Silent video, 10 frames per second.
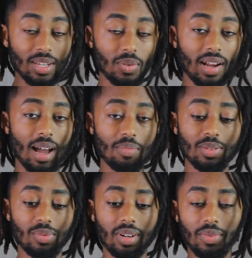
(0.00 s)
that's what
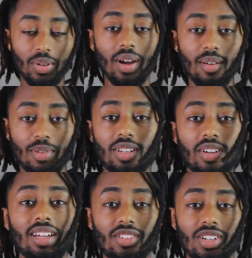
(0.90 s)
happens whenever you have when you
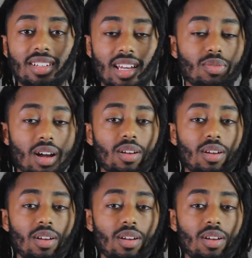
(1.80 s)
get dreads that's why